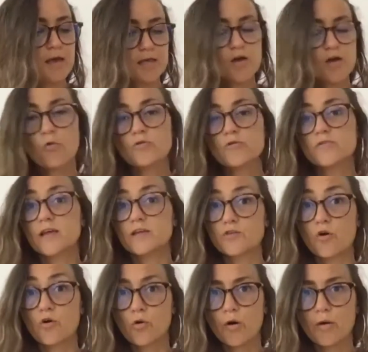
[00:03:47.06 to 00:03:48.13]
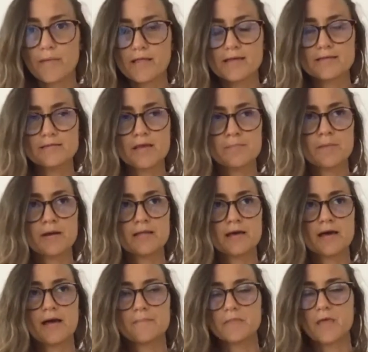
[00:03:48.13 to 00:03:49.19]
he always was like don't go on med- med-
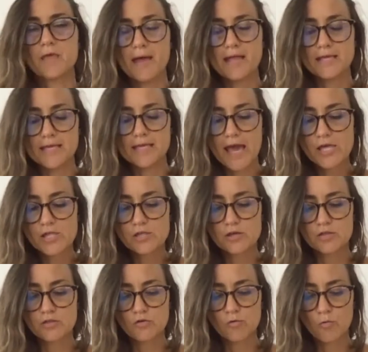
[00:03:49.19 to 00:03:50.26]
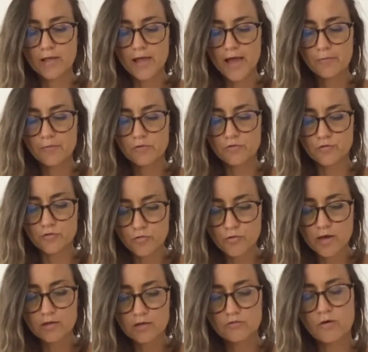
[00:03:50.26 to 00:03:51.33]
um, medication so what i was
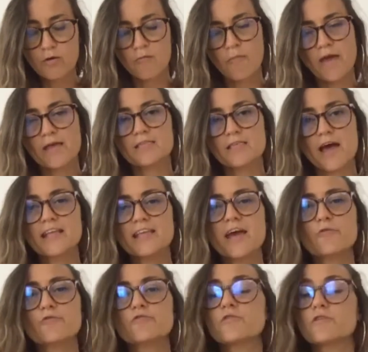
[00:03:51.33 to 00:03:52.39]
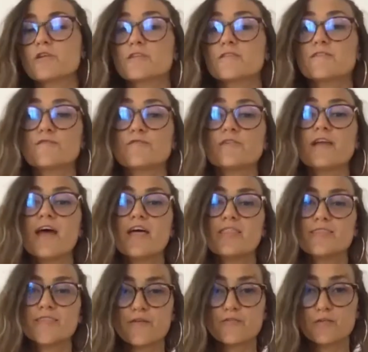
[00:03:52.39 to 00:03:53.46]
doing throughout my anxiety i was doing lots of different
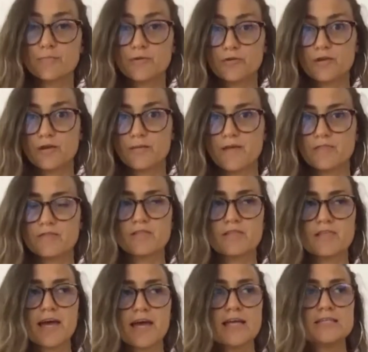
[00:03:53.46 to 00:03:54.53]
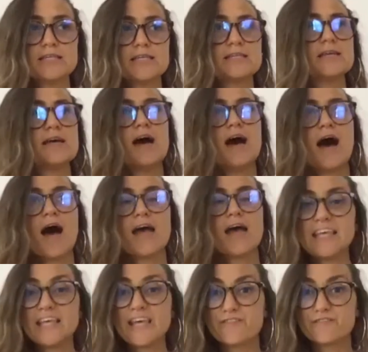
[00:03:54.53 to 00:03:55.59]
therapeutic methods like i did uh,
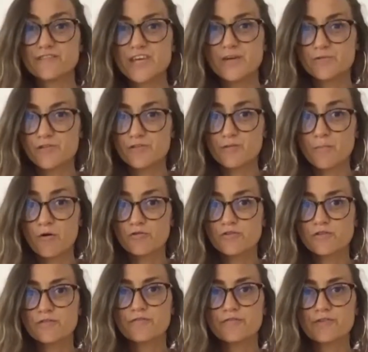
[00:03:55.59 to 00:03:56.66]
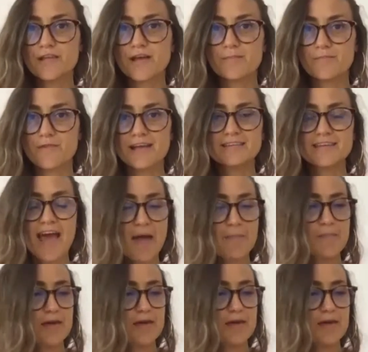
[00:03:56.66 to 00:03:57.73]
eft which is emotional freedom right
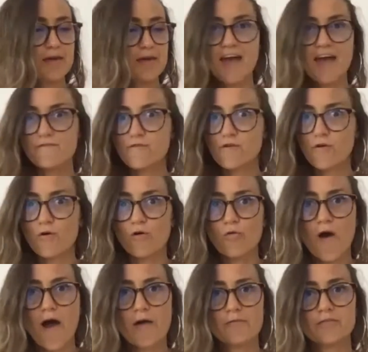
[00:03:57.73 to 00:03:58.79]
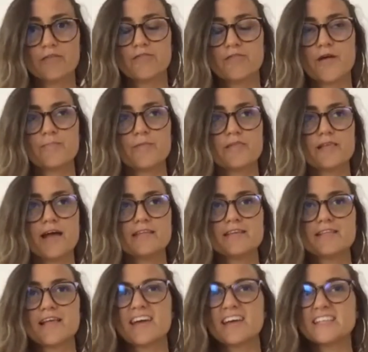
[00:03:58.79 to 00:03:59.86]
tapping i did that for a whole while with a therapist i did
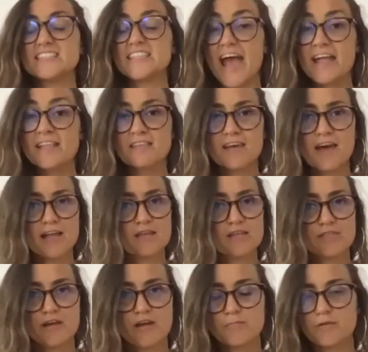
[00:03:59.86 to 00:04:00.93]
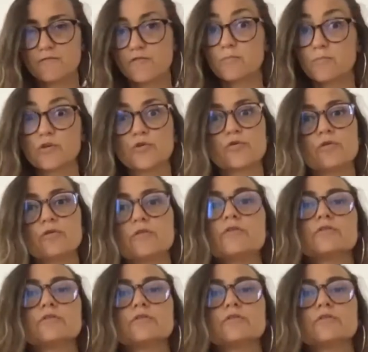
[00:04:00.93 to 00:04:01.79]
like a dance kind of therapy from your,